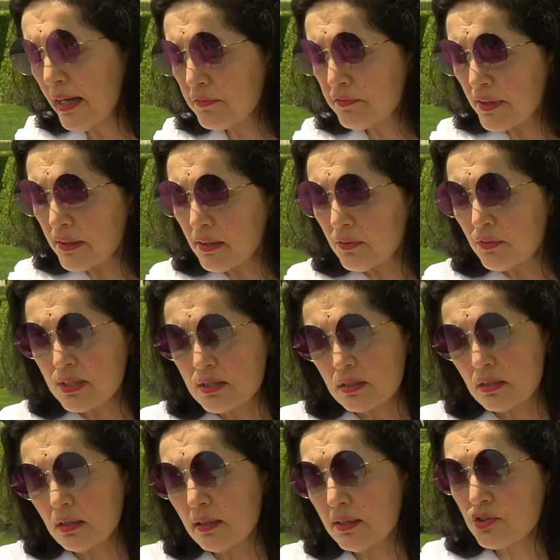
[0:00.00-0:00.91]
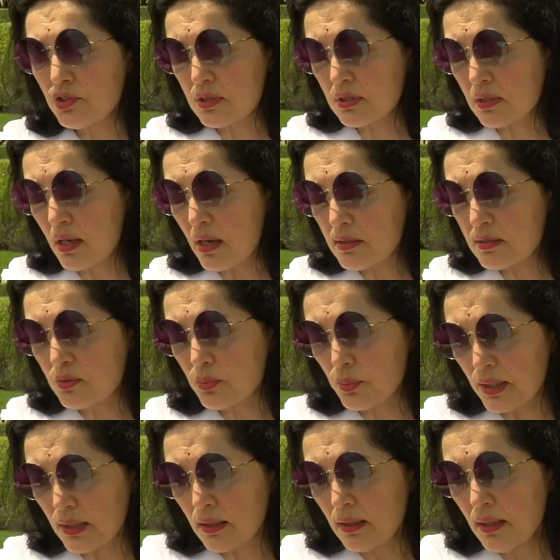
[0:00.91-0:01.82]
And very recently, just last
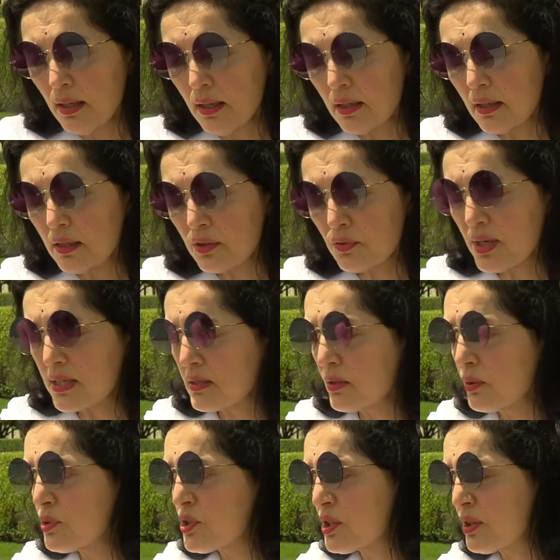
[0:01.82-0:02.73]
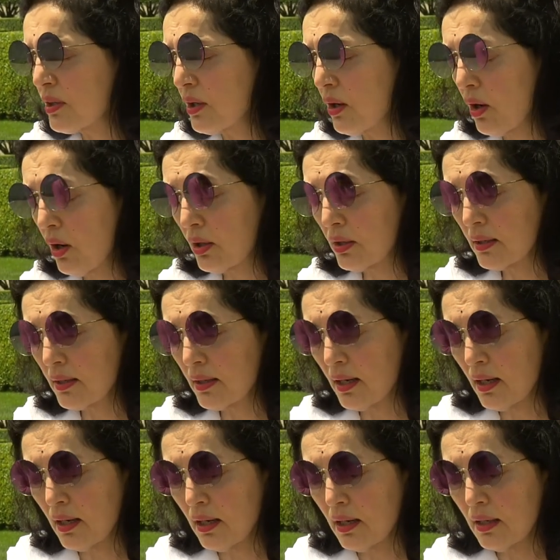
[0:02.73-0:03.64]
week, a resolution on
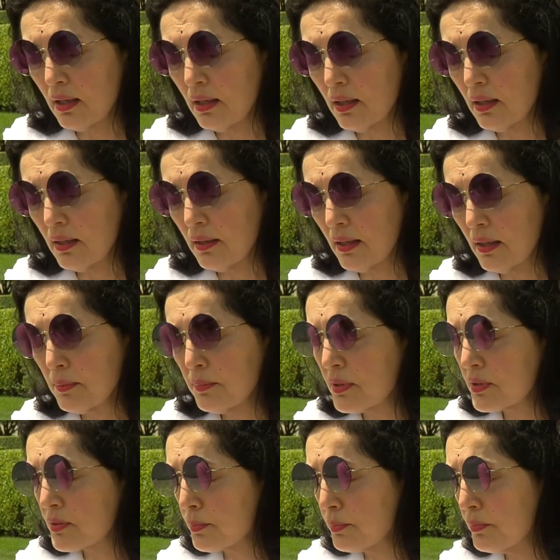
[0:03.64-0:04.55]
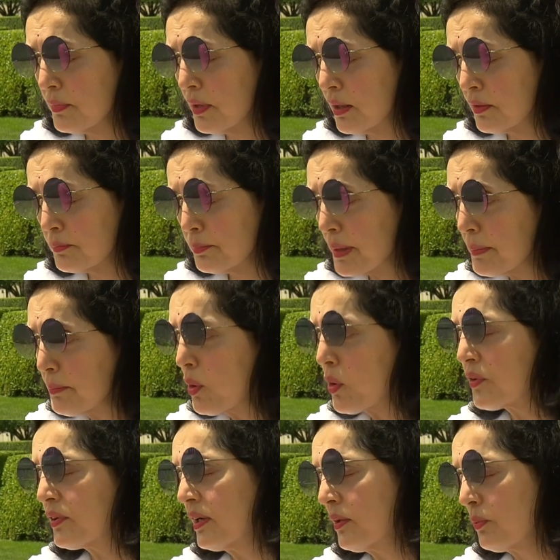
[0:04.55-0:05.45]
a
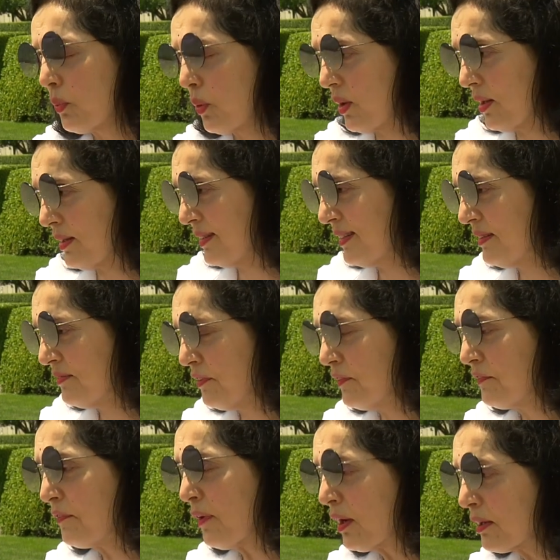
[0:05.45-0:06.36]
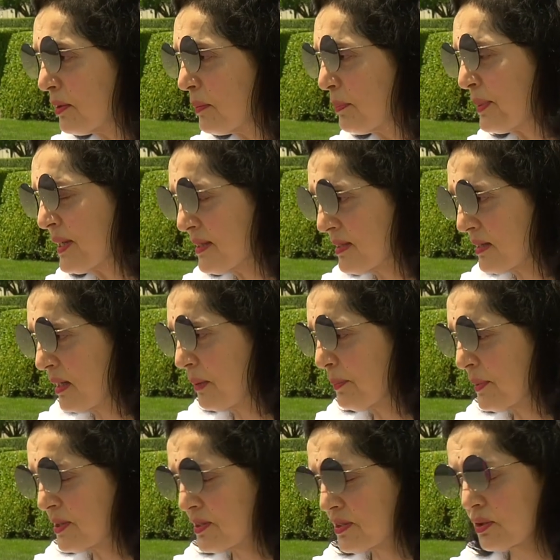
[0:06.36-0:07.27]
memorial wall for fallen
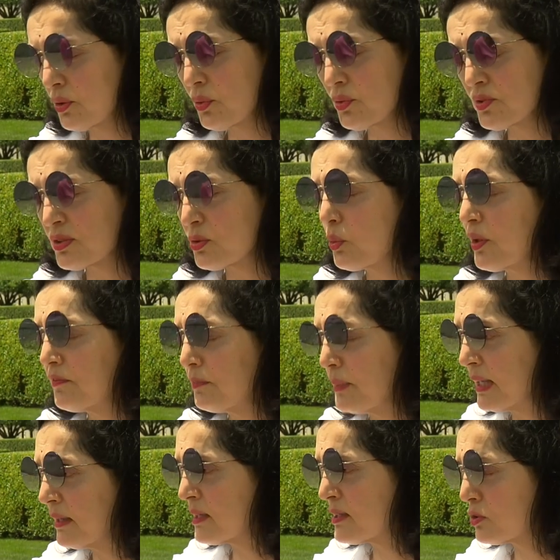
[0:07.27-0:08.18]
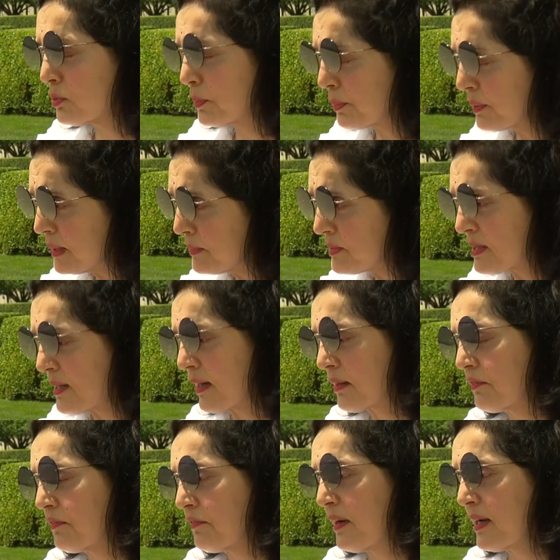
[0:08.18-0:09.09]
peacekeepers, those who have made the supreme
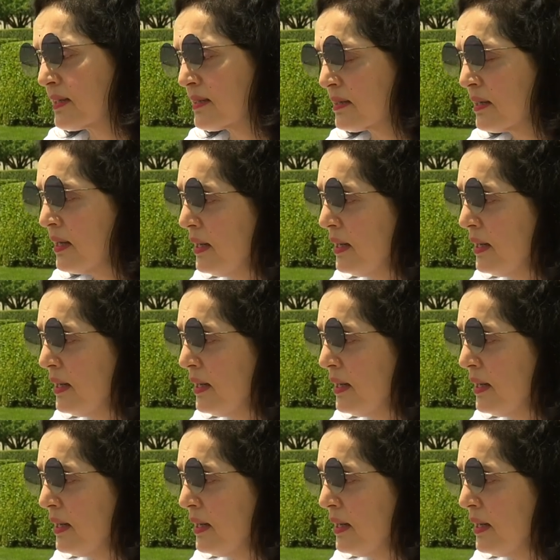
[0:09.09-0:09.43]
sacrifice